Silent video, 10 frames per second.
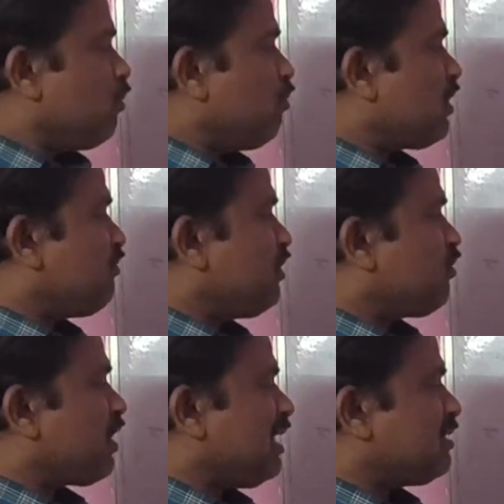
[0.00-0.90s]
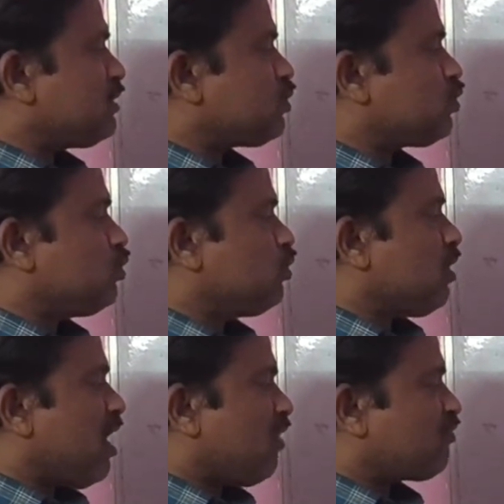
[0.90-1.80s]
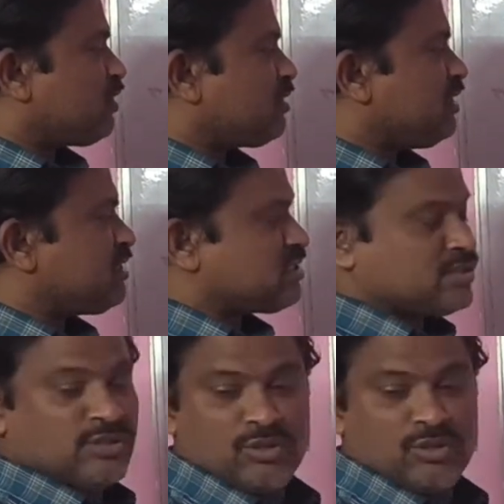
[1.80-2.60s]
But when you write the to, after this,